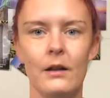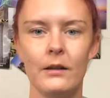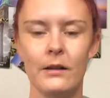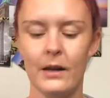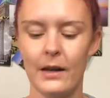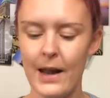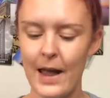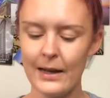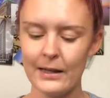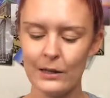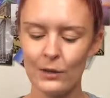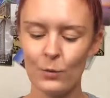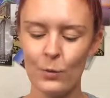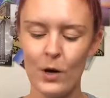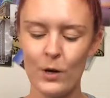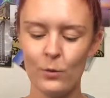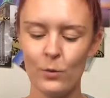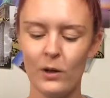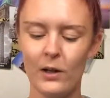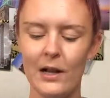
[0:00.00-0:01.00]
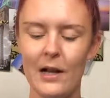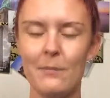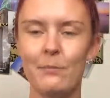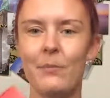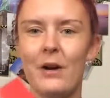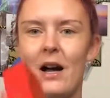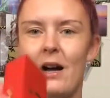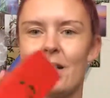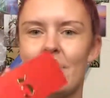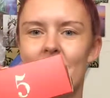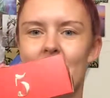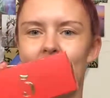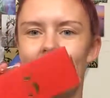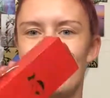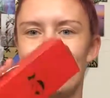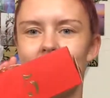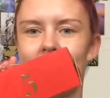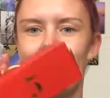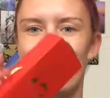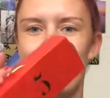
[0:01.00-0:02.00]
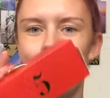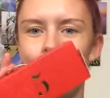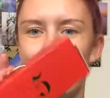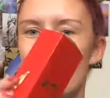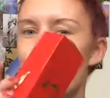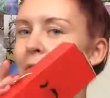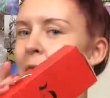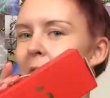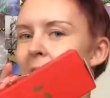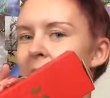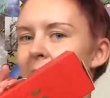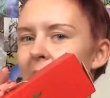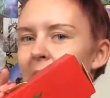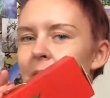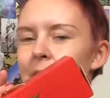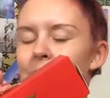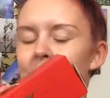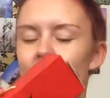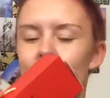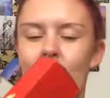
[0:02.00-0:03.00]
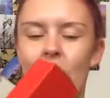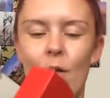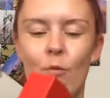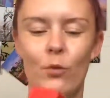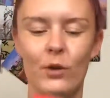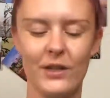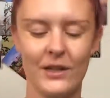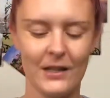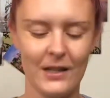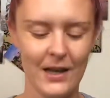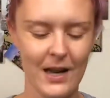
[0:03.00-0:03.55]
The next one we'll unbox is number 5, so that was